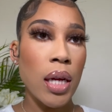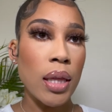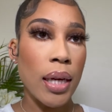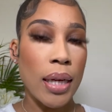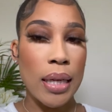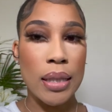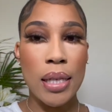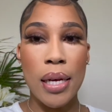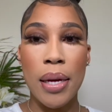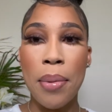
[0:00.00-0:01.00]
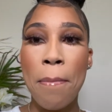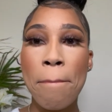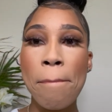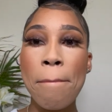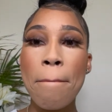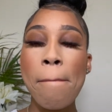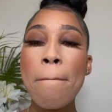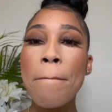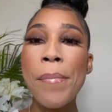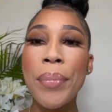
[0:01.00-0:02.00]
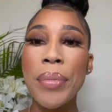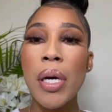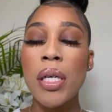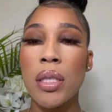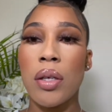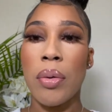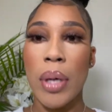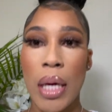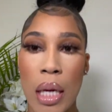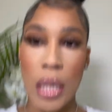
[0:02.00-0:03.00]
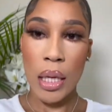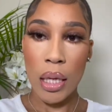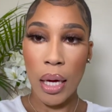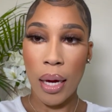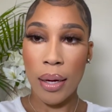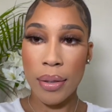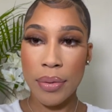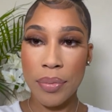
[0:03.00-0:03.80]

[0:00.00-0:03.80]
like I said. So, yeah.